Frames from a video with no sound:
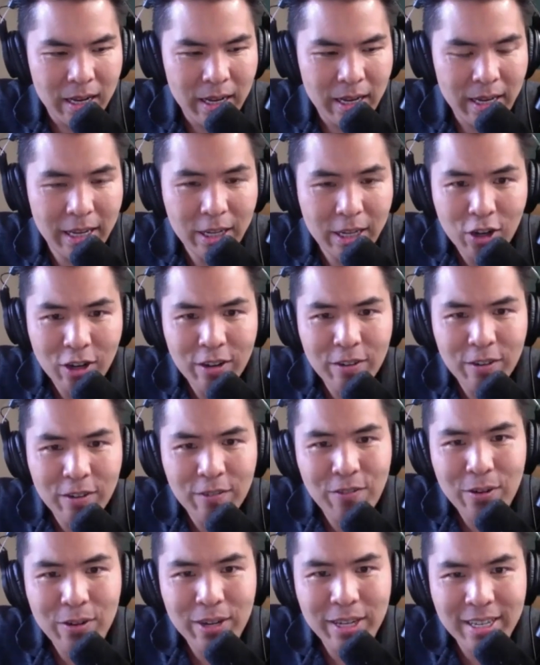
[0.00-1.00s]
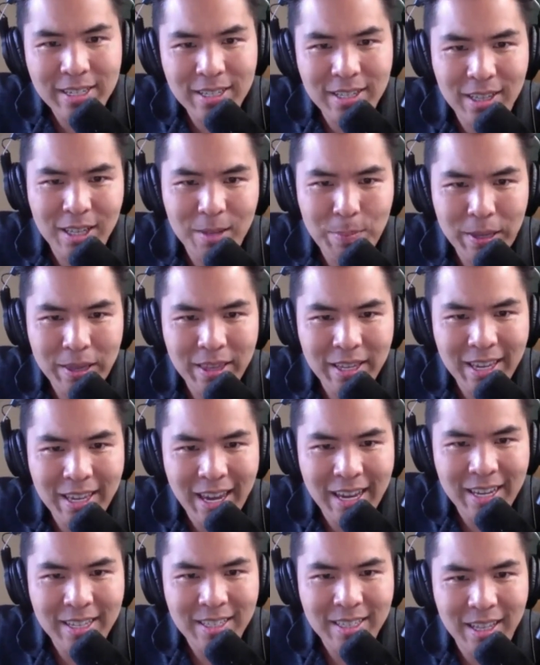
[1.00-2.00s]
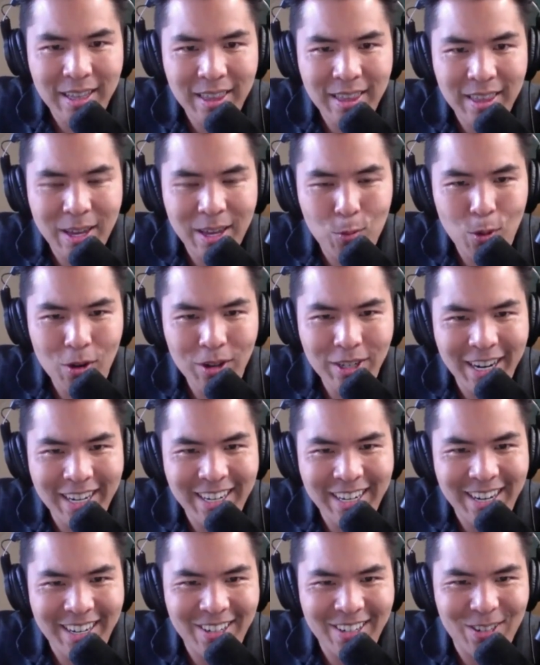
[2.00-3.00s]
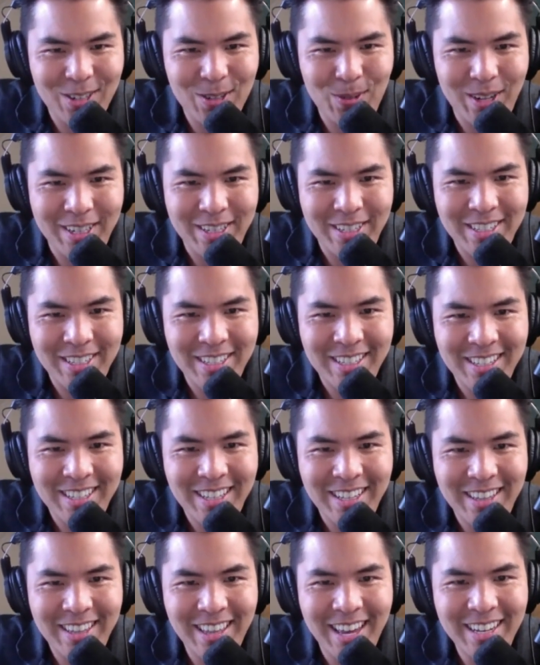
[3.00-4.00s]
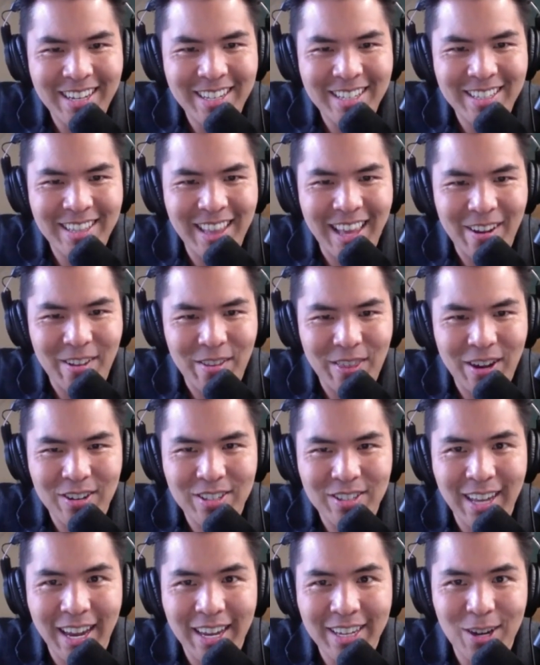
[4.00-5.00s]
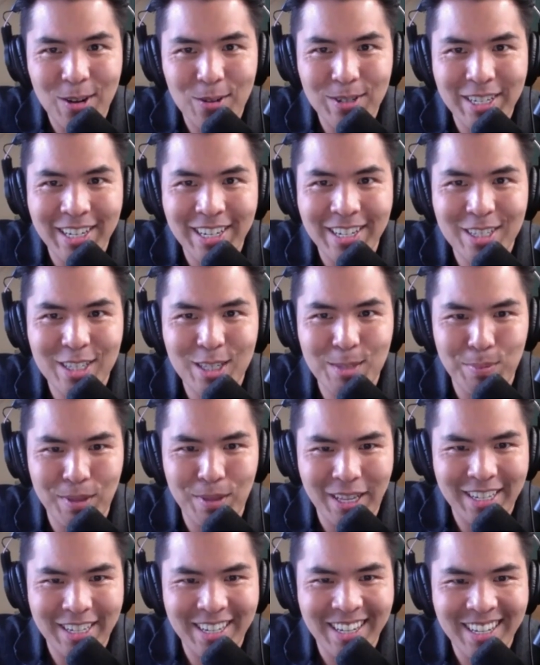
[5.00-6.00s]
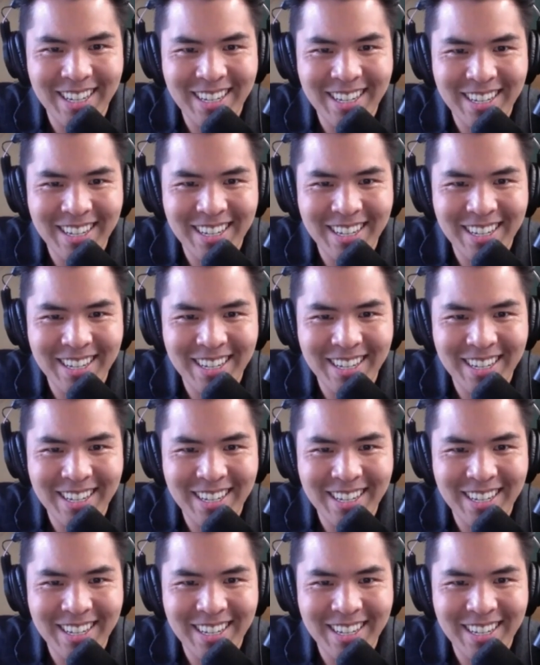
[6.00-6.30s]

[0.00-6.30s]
It could have very easily been the case that they weren't identical twins. That is that their zygote didn't split.